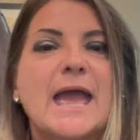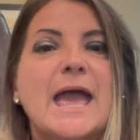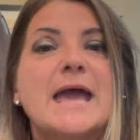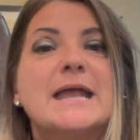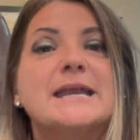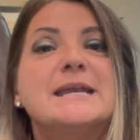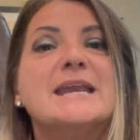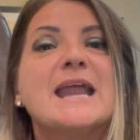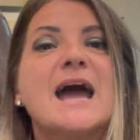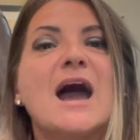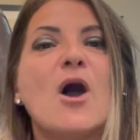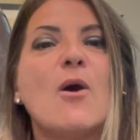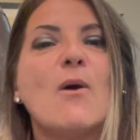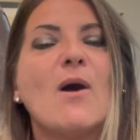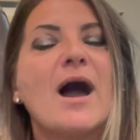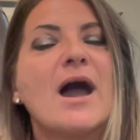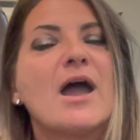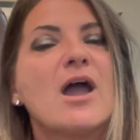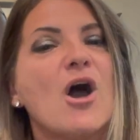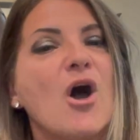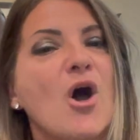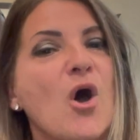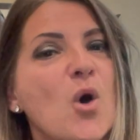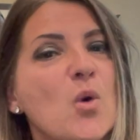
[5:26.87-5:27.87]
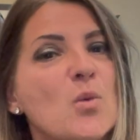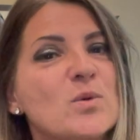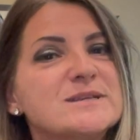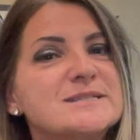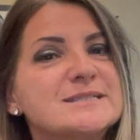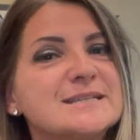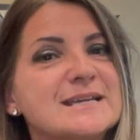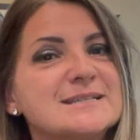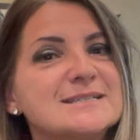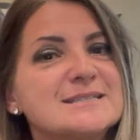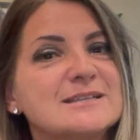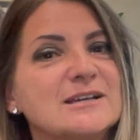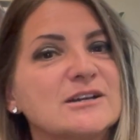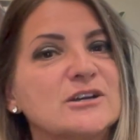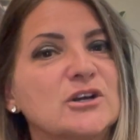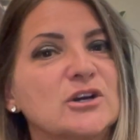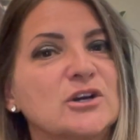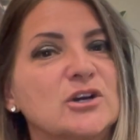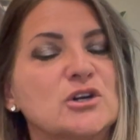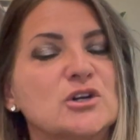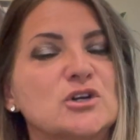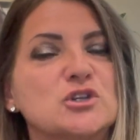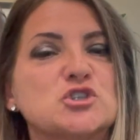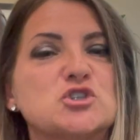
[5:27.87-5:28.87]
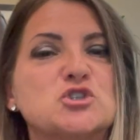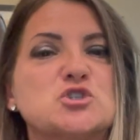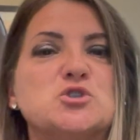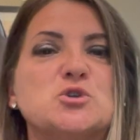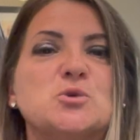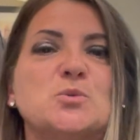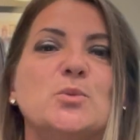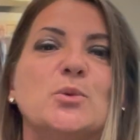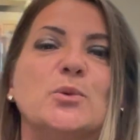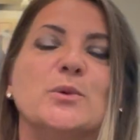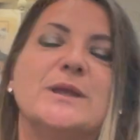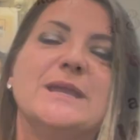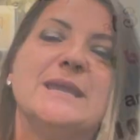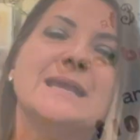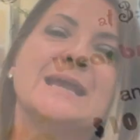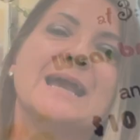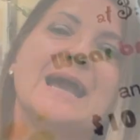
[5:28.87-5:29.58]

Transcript: Now, I always ask the girls to bring